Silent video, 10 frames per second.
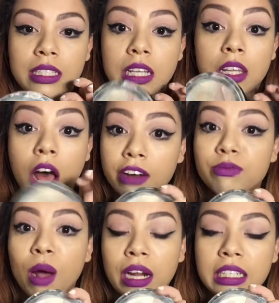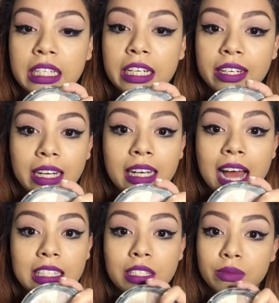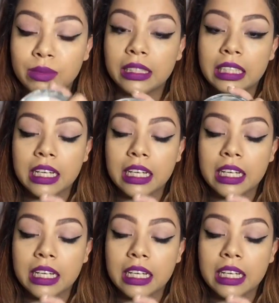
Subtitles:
It's a lot of product in here, and it lasts a really